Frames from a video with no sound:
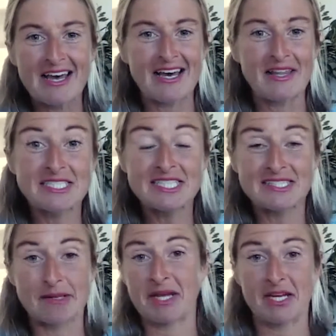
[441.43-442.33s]
And this is
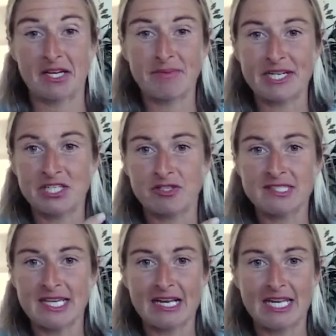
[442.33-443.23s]
something I could picture
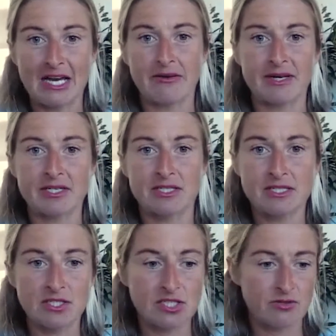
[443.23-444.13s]
exactly how I could
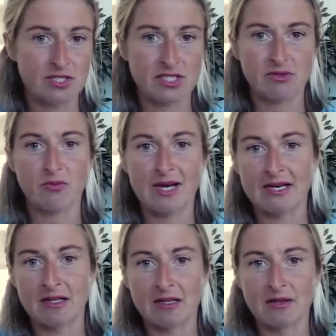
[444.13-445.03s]
do it
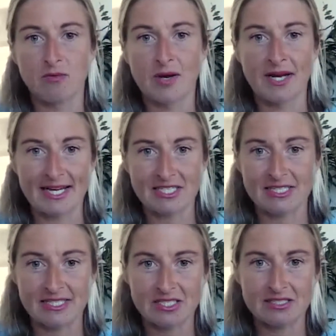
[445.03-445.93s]
well, win at
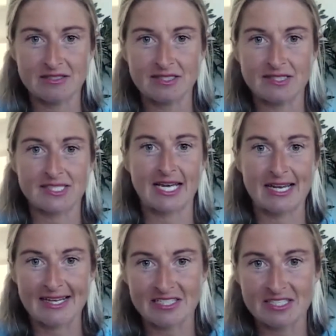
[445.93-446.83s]
it, scale
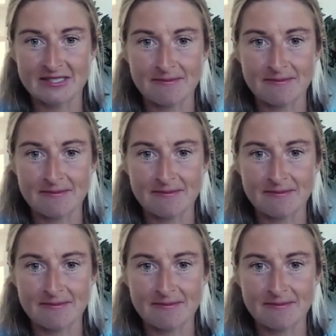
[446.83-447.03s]
it,